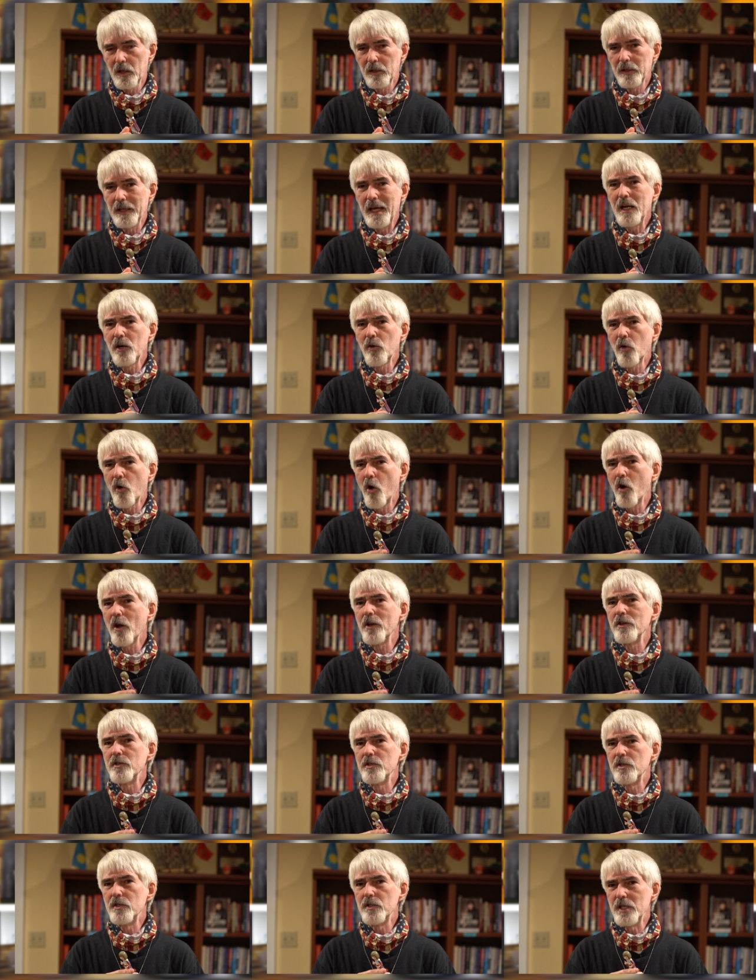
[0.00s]
Later
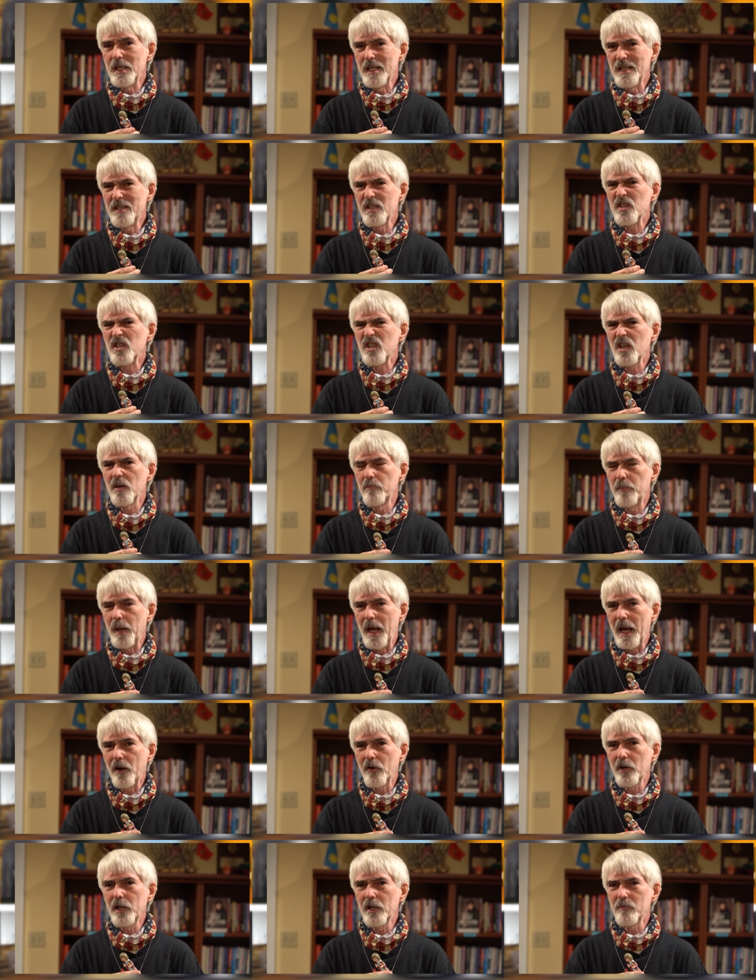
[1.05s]
on, Jesus
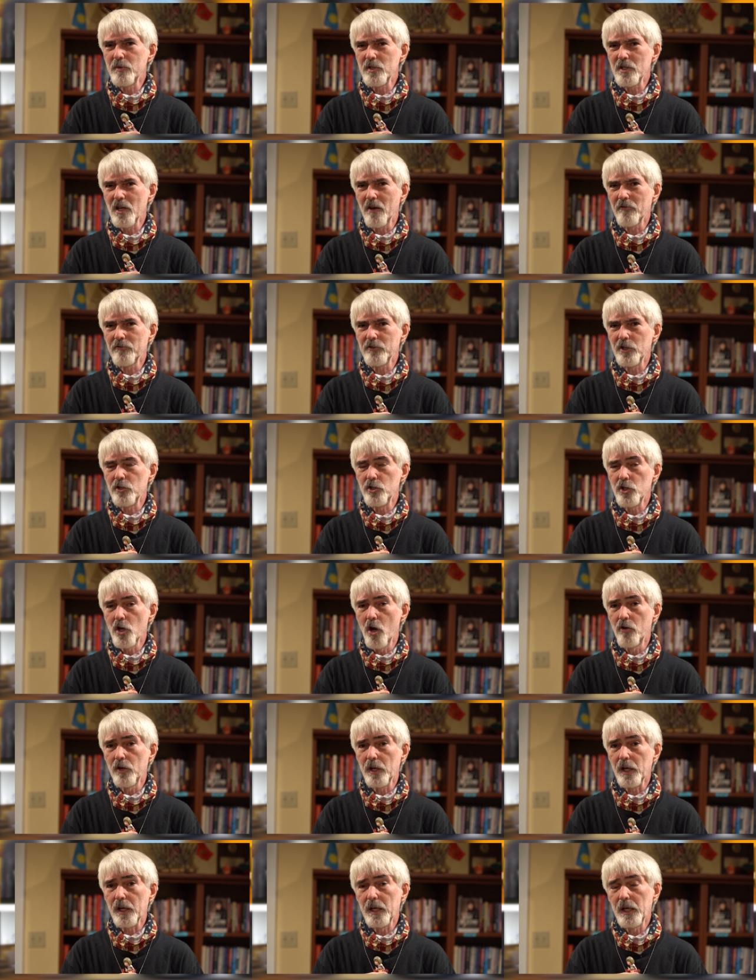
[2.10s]
compared himself to
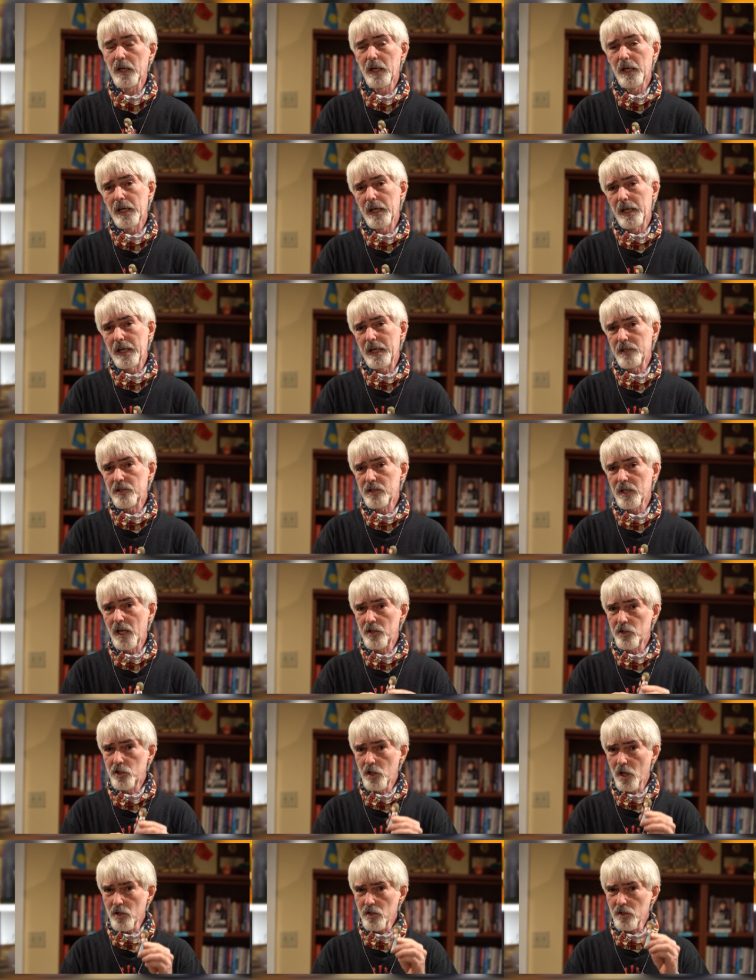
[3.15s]
Jonah. He
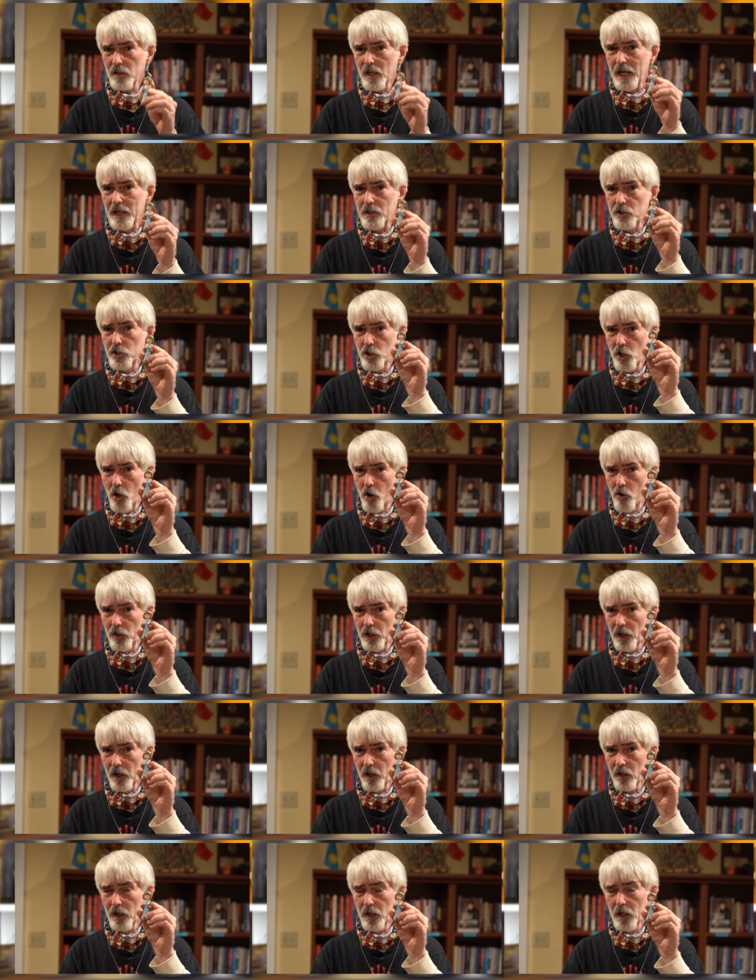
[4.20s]
said, just like
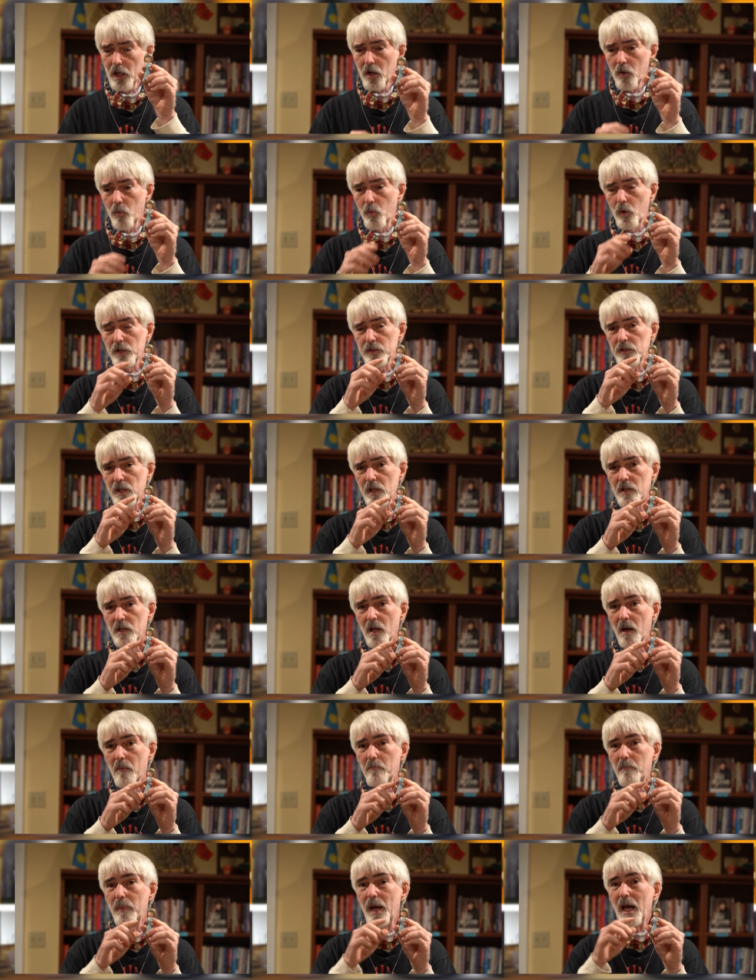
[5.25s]
Jonah was in
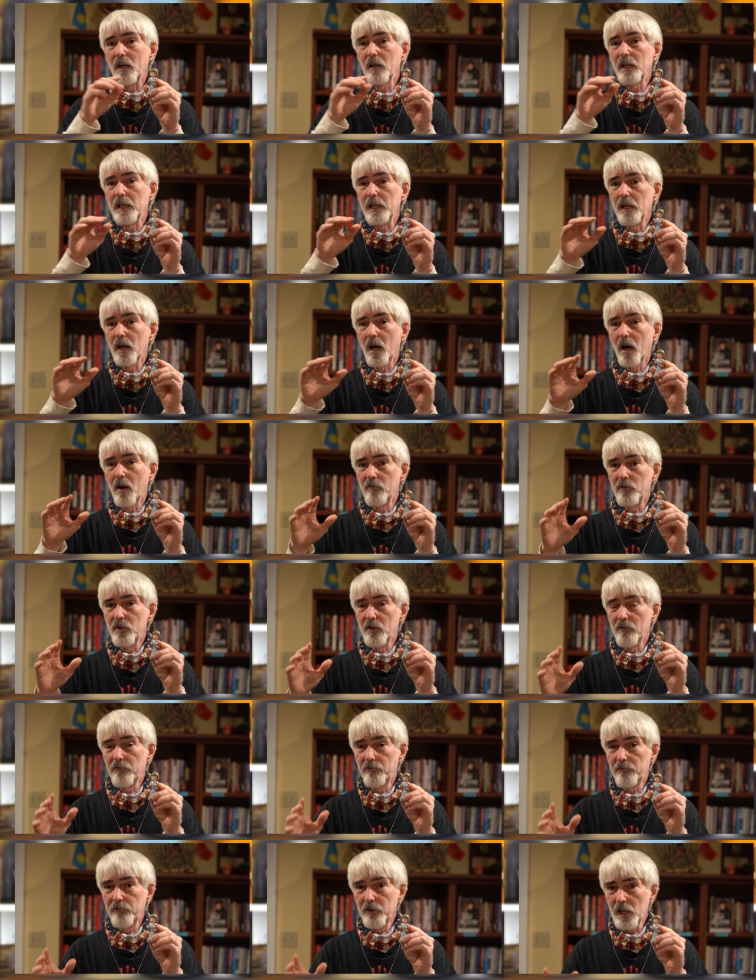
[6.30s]
the belly of
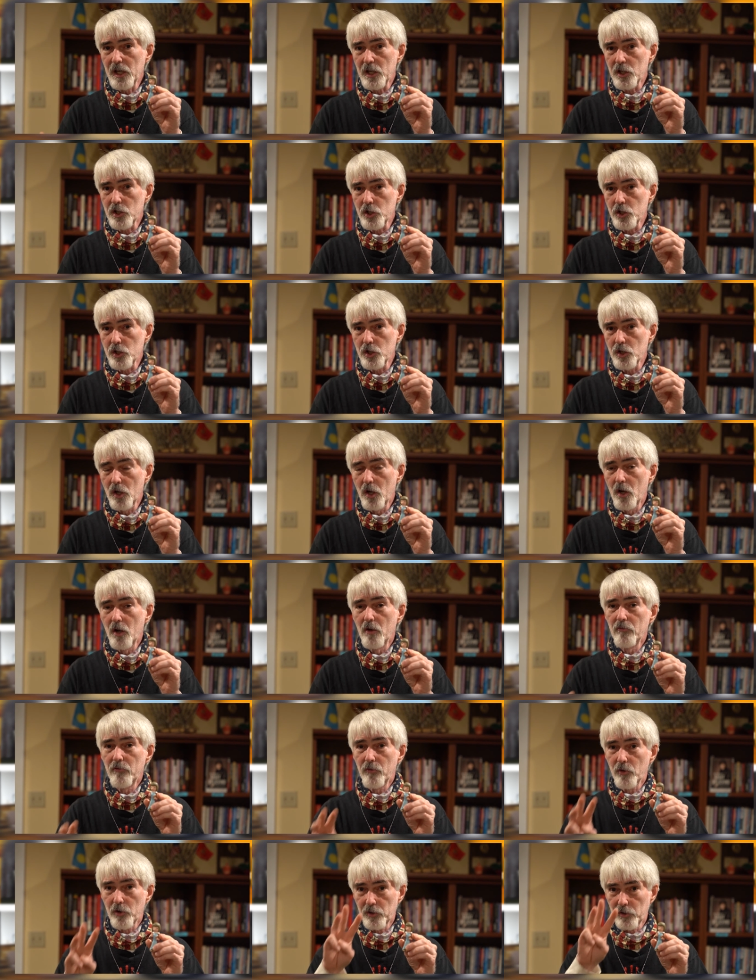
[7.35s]
the fish
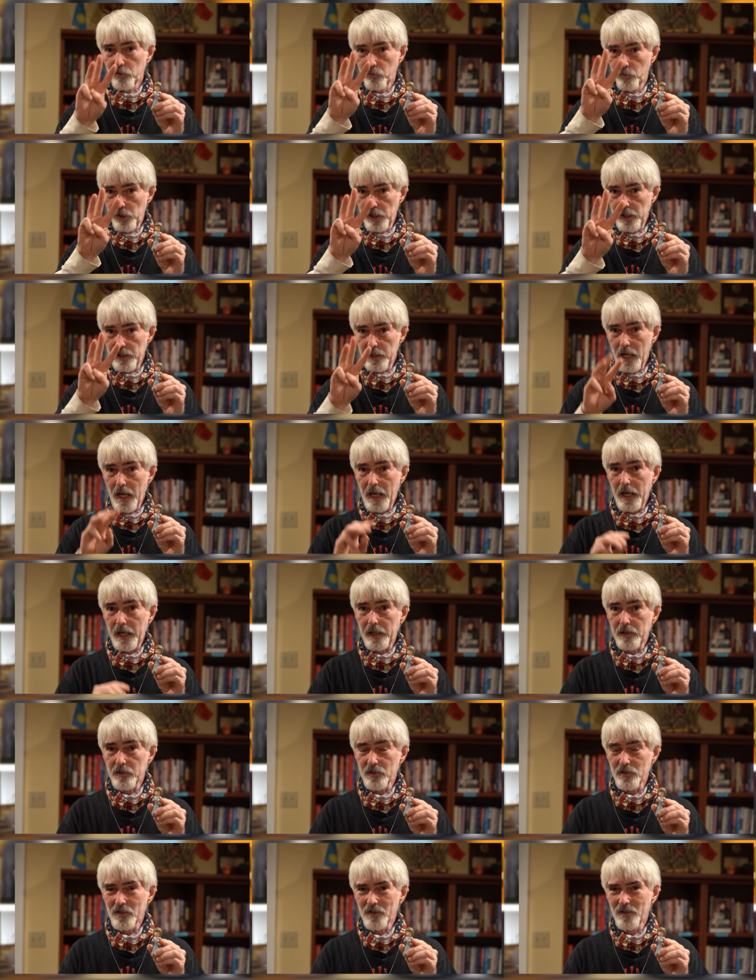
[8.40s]
for three
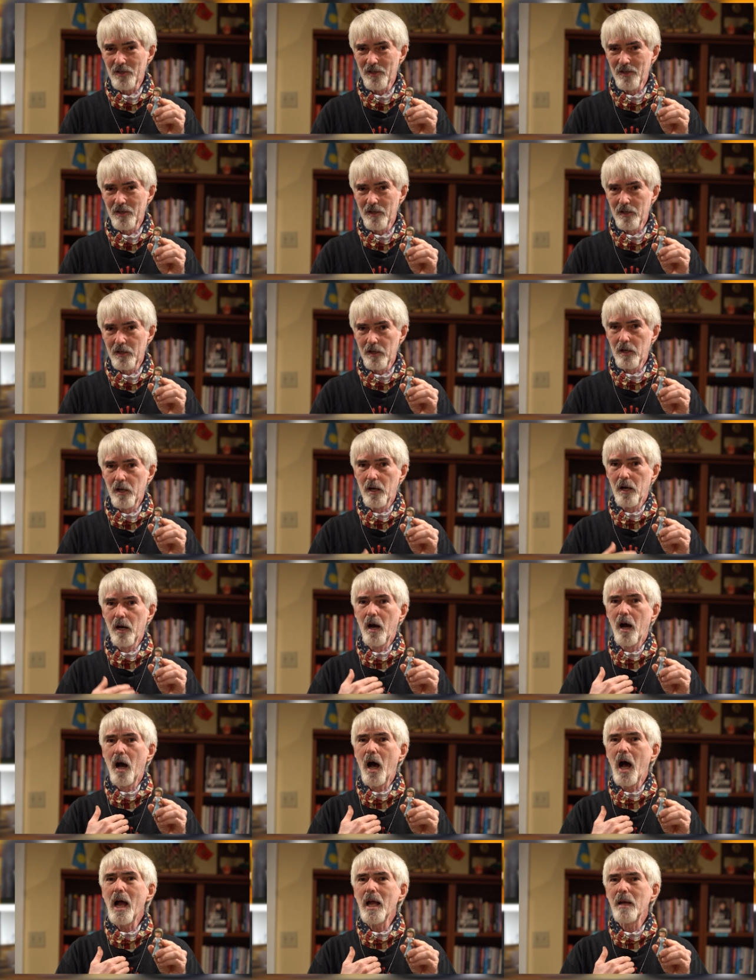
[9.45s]
days,
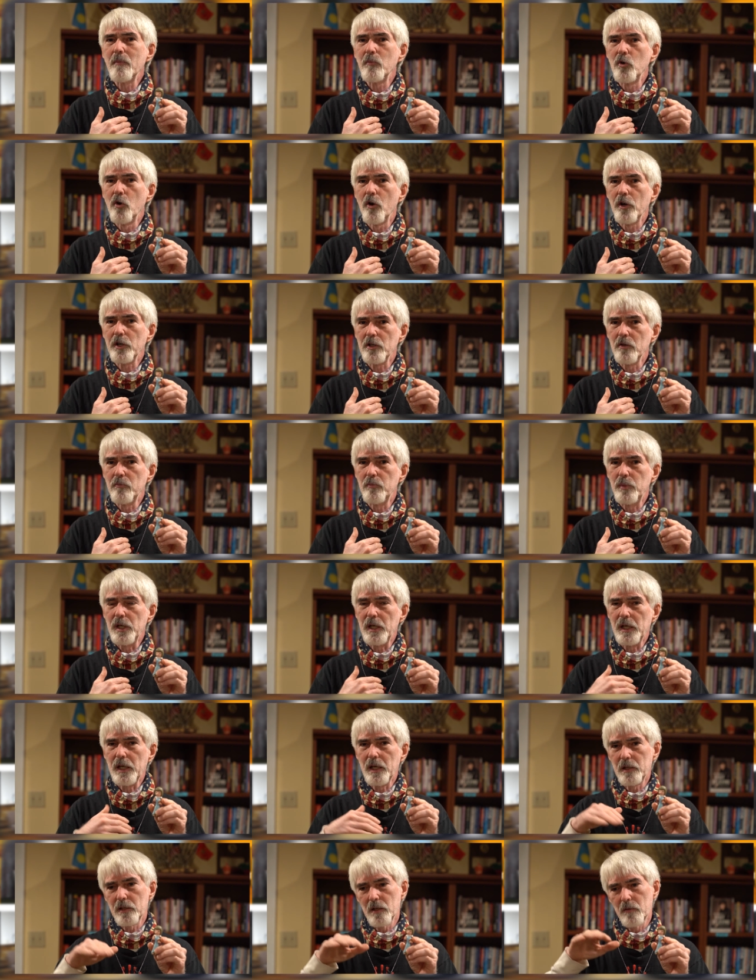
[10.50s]
I am going to
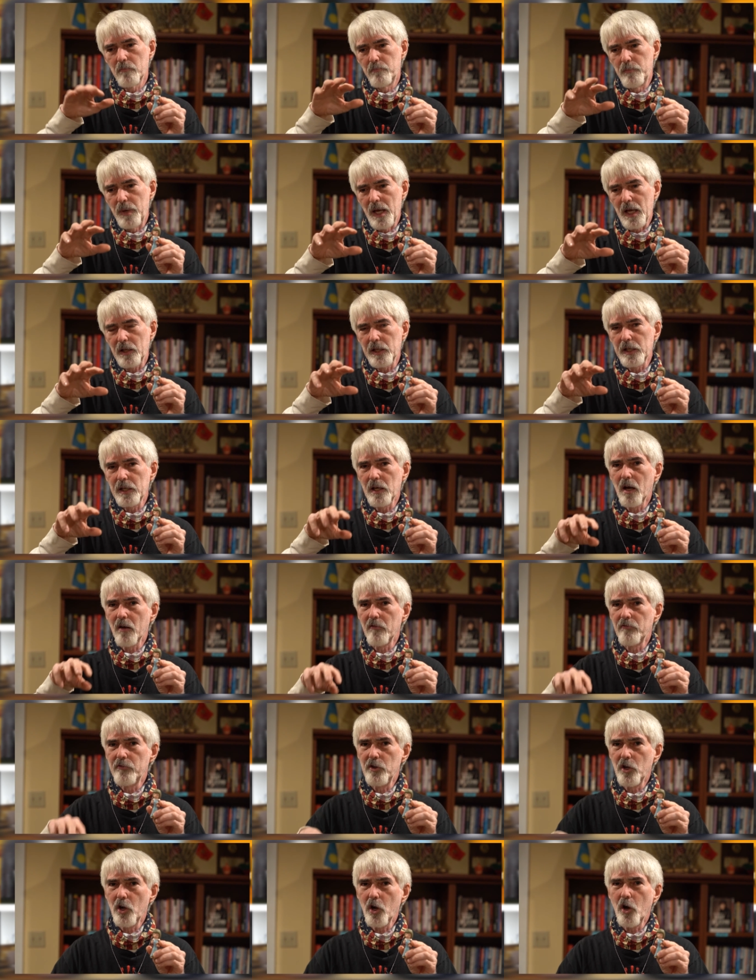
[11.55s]
be in the belly
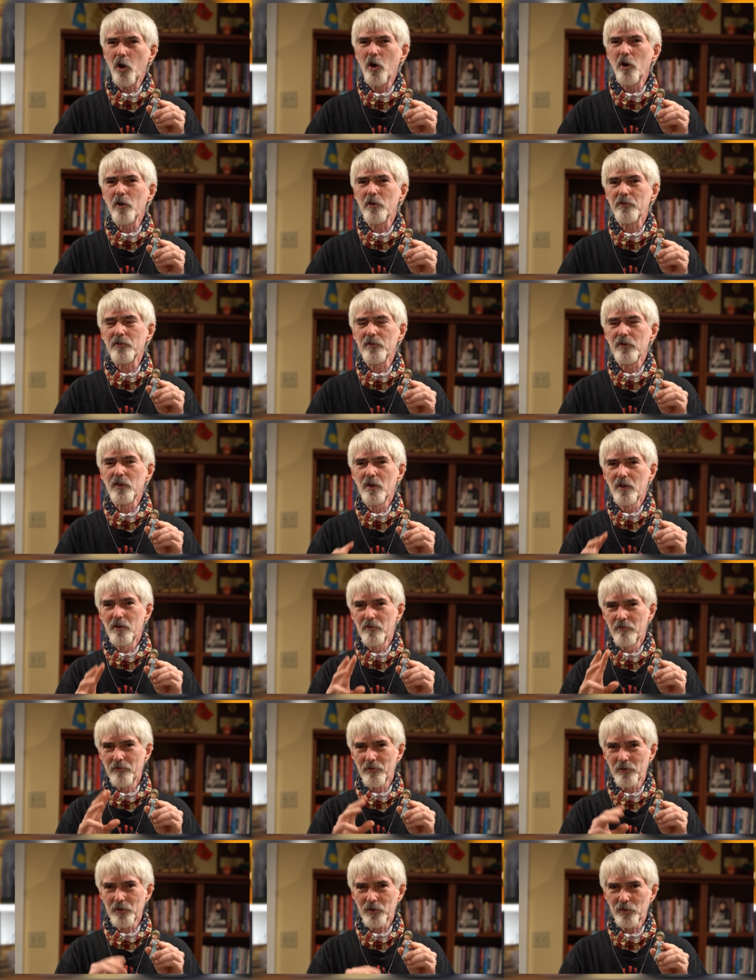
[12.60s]
of the earth
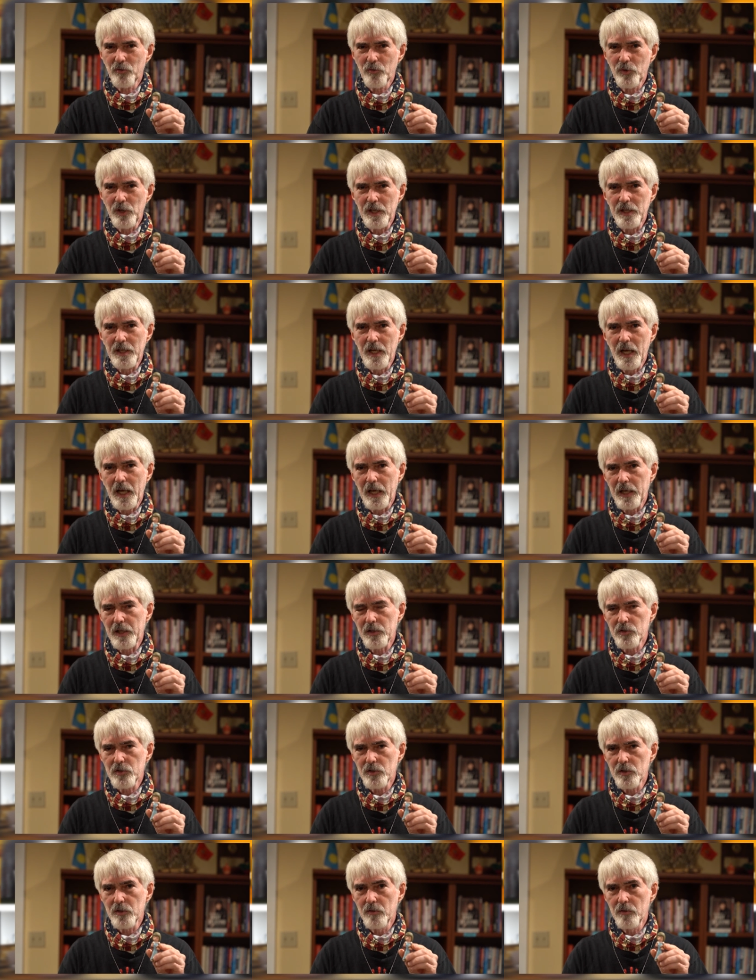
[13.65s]
for three days.